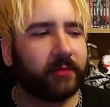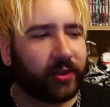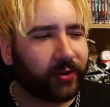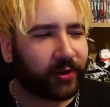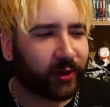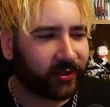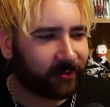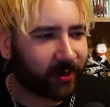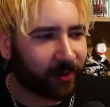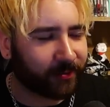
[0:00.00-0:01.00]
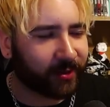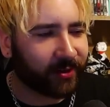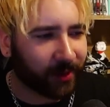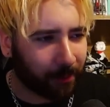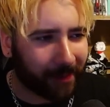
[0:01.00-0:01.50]
Not the custom
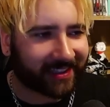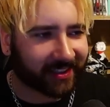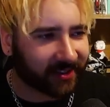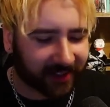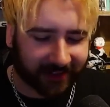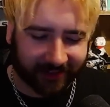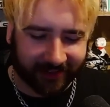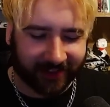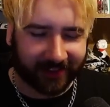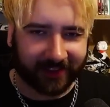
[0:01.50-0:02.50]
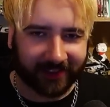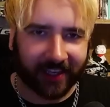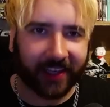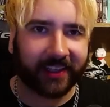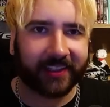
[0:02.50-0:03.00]
computer, the Matador.
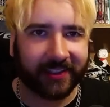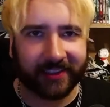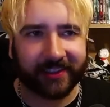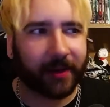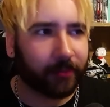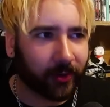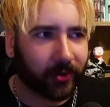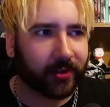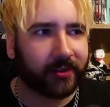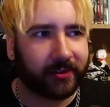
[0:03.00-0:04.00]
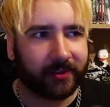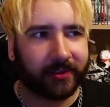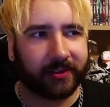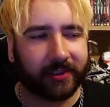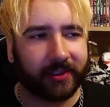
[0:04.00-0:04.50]
Get it? Because he's Dan Ball.
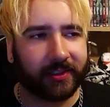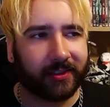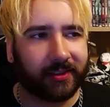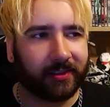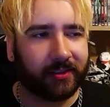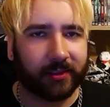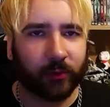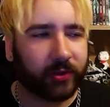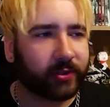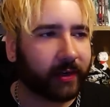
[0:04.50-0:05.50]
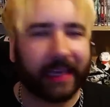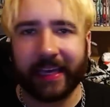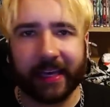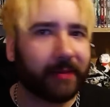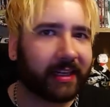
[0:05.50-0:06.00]

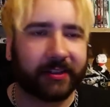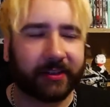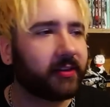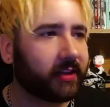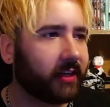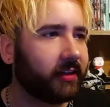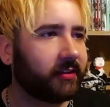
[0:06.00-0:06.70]
128K Matador, okay.